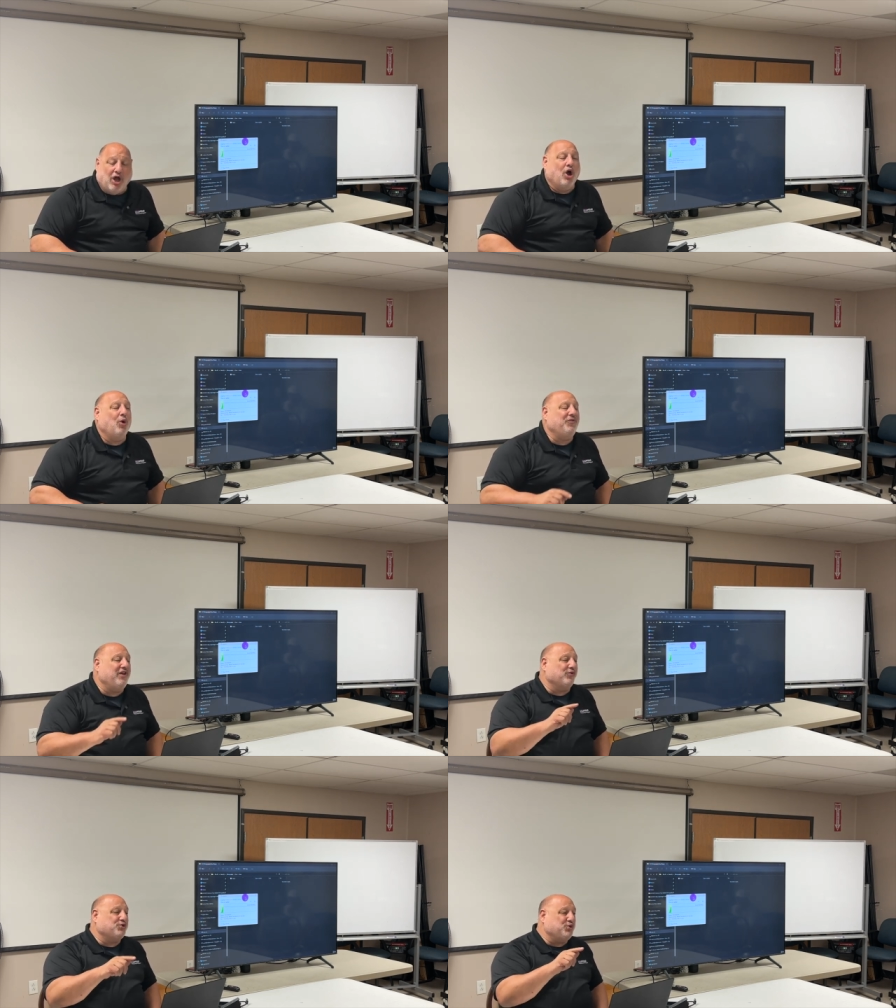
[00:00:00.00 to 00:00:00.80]
Oh, the
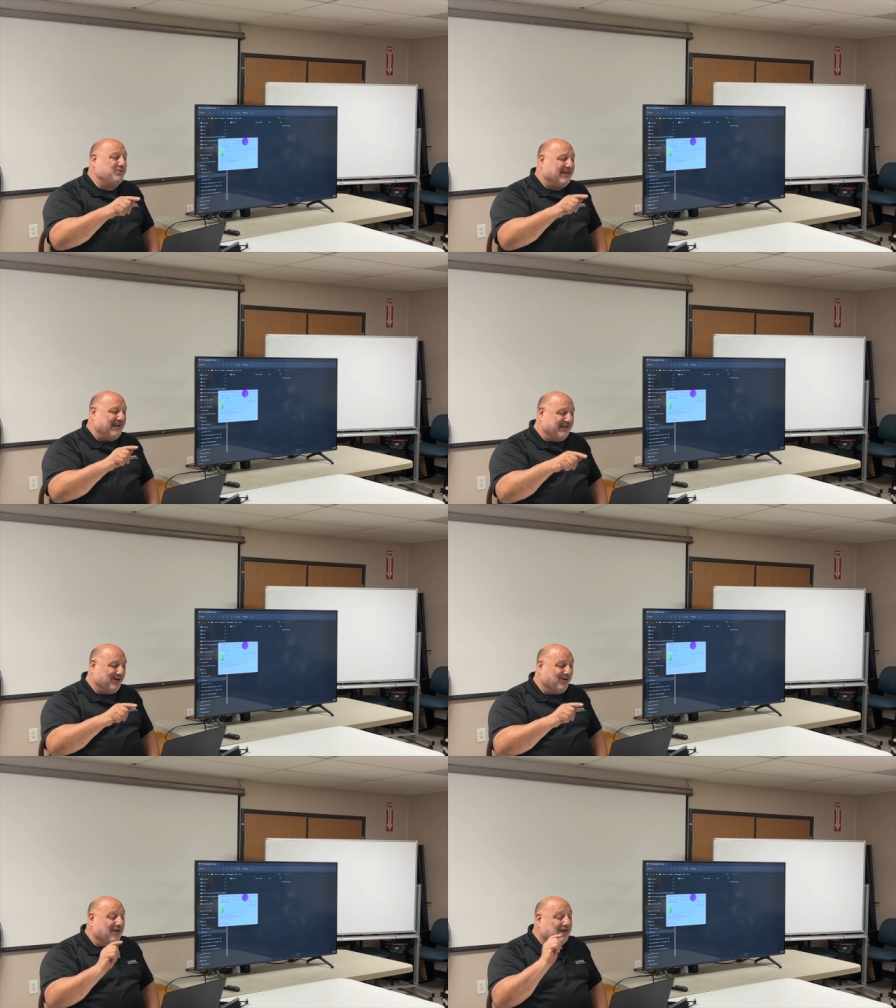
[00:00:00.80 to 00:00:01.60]
other shoots on
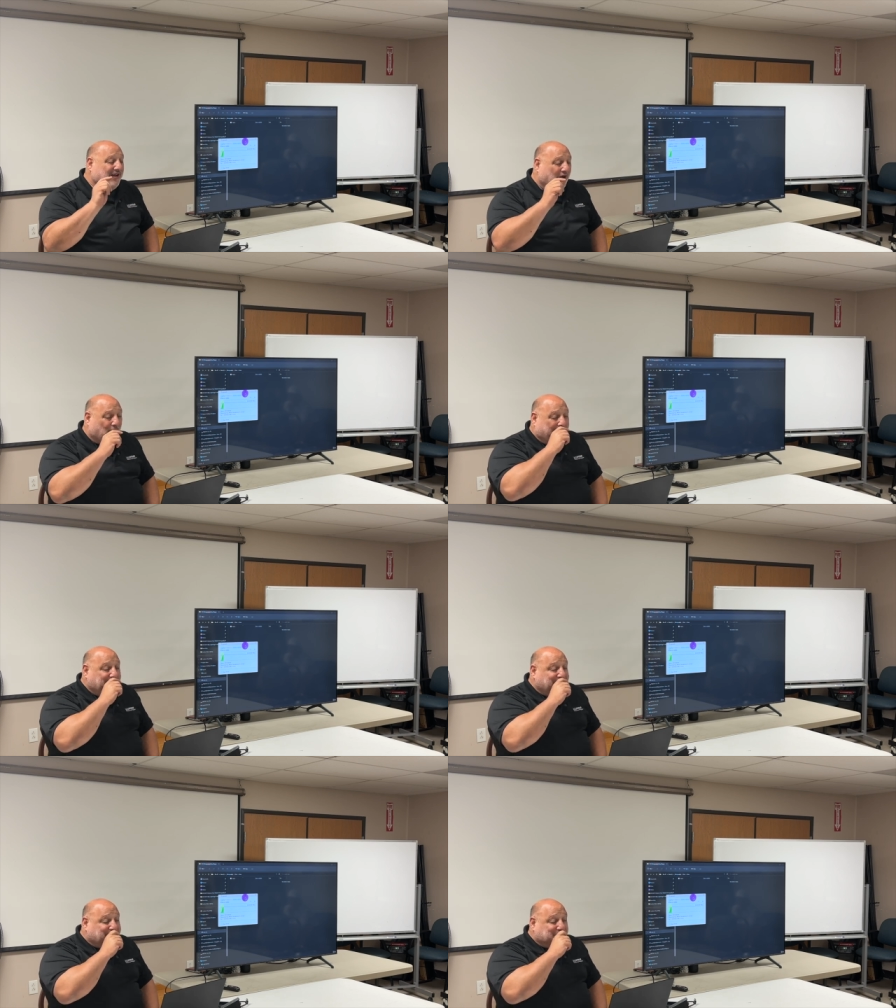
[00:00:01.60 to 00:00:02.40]
here. All right,
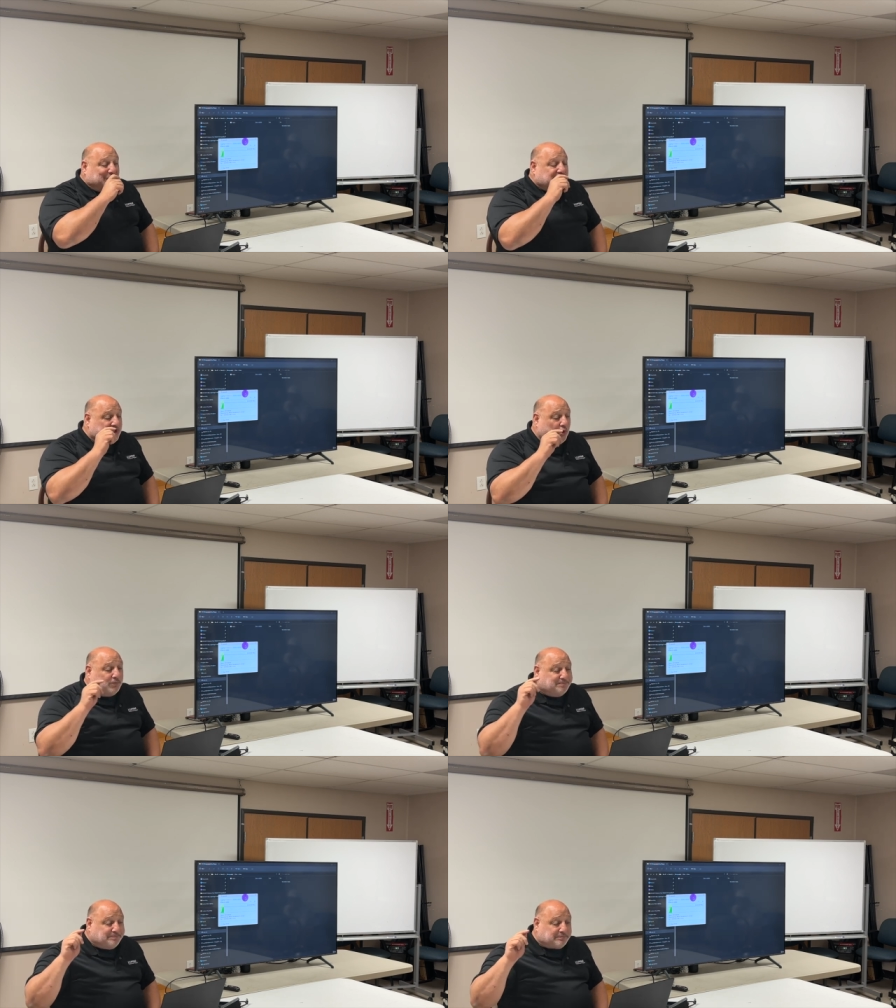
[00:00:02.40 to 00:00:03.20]
so